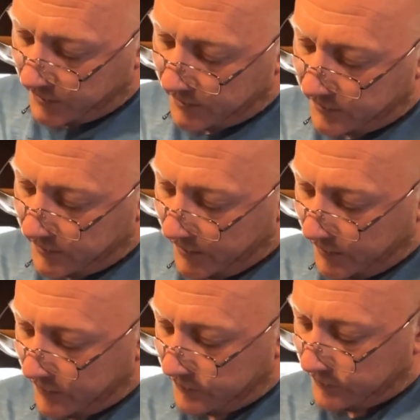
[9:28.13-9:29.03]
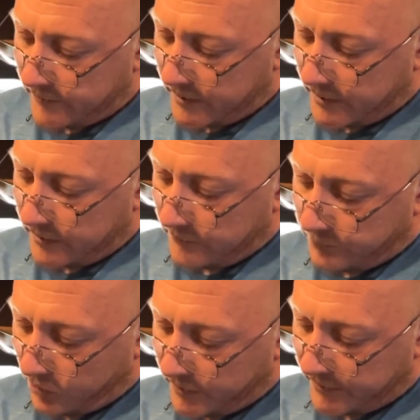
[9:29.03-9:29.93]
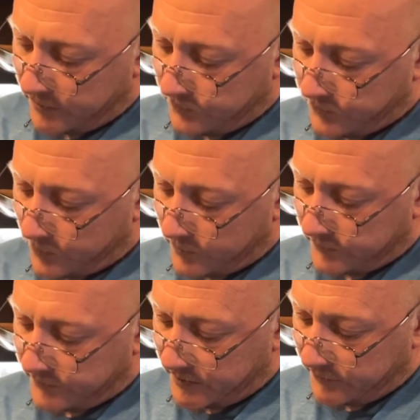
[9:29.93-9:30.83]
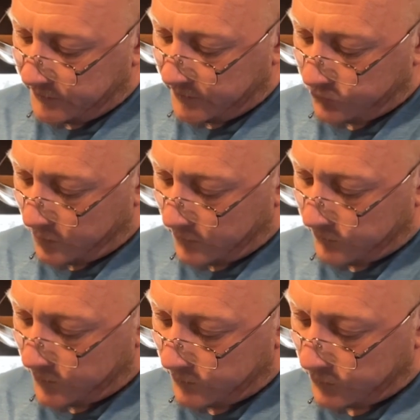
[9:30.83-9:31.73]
and it has a plug-in for DC 12 volt,